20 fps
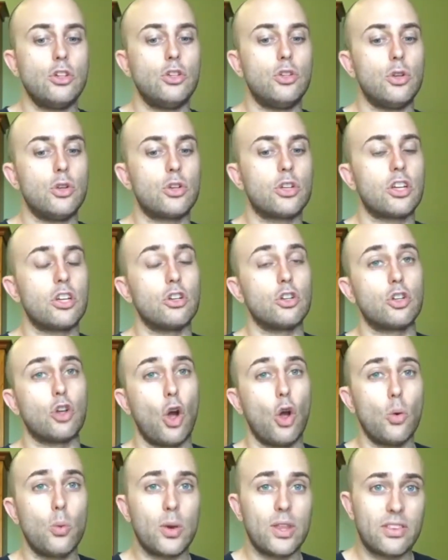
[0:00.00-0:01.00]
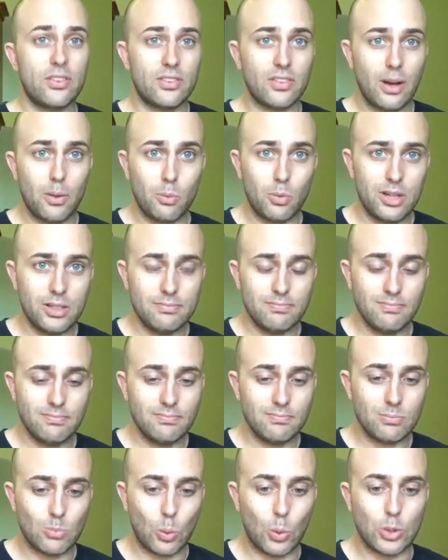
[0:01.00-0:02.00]
You can go with
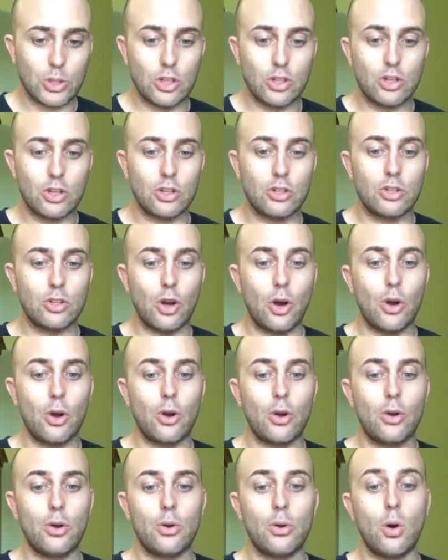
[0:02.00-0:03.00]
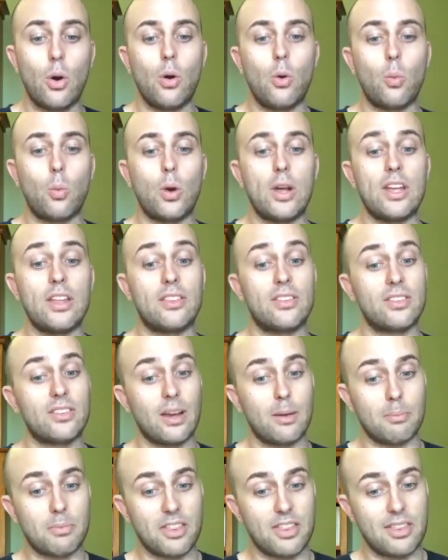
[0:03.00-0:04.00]
someone or you can go with
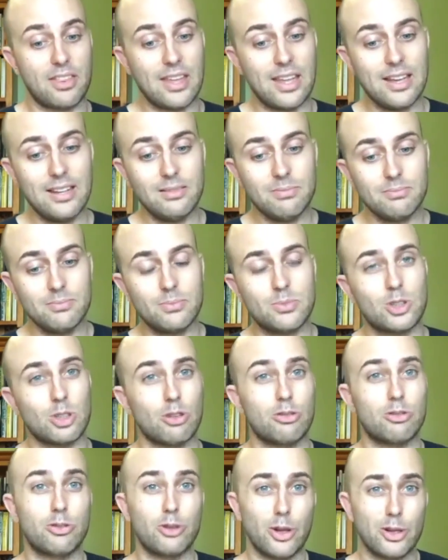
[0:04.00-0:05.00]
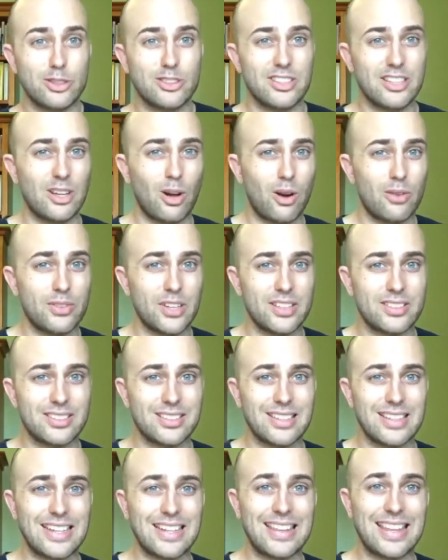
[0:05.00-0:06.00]
something. So firstly,
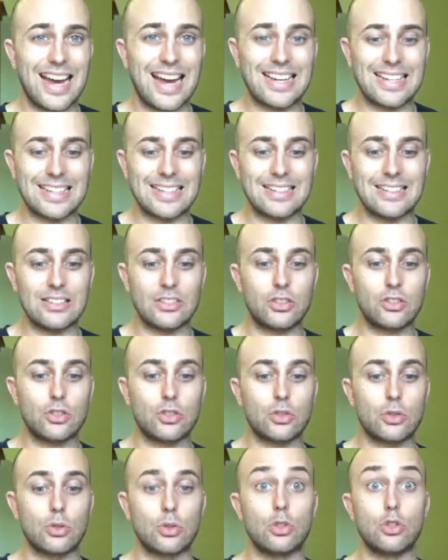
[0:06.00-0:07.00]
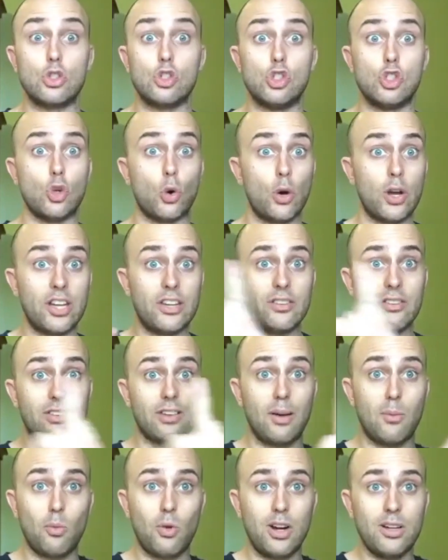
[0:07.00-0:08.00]
obviously, that is to join
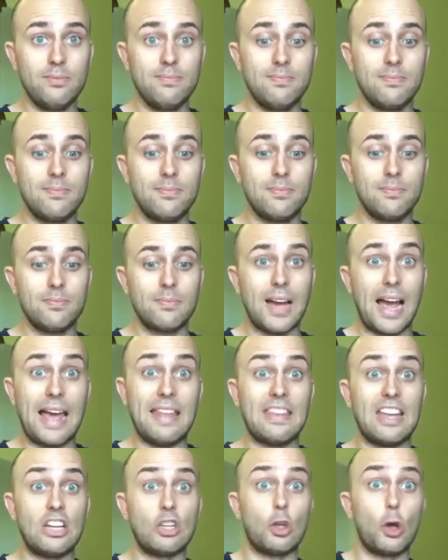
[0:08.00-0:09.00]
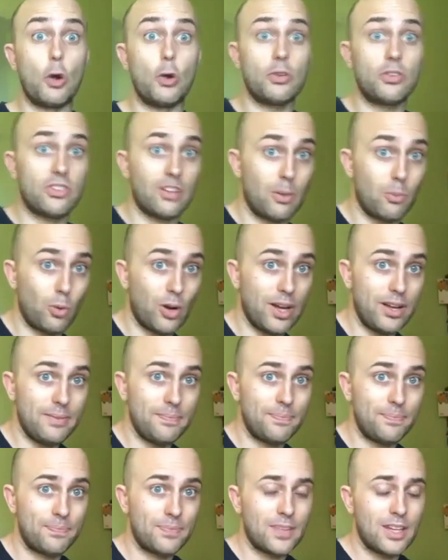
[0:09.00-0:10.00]
someone and then go
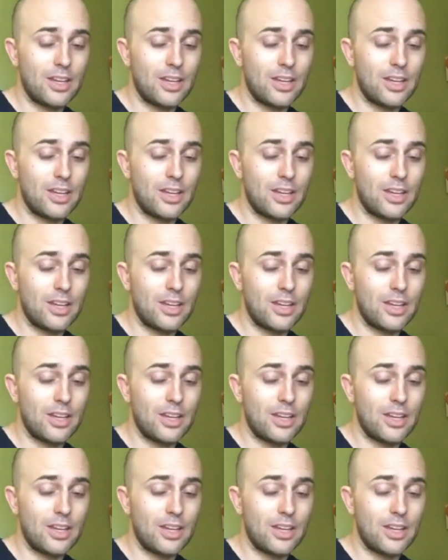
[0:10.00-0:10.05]
somewhere.